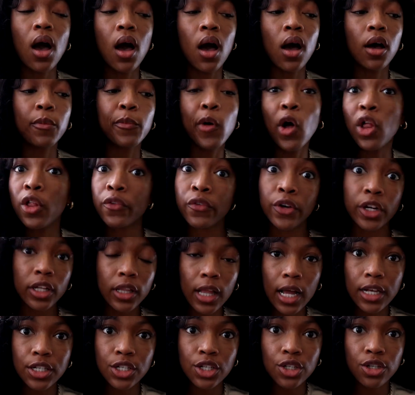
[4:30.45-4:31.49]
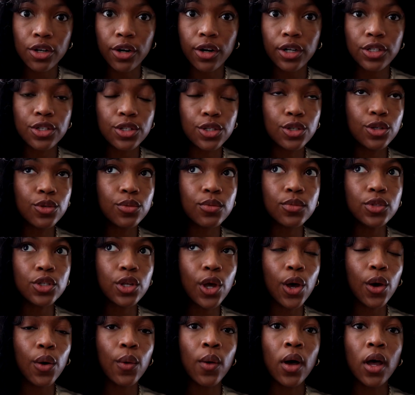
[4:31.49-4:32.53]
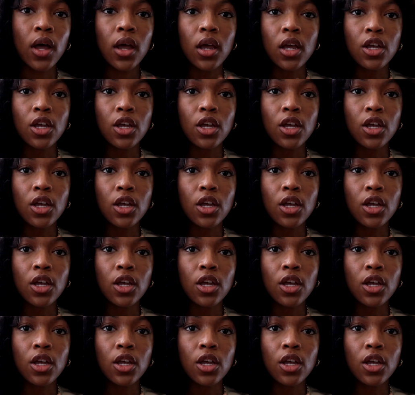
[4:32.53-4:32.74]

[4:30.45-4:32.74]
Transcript: Um, all of our classes are on Zoom, so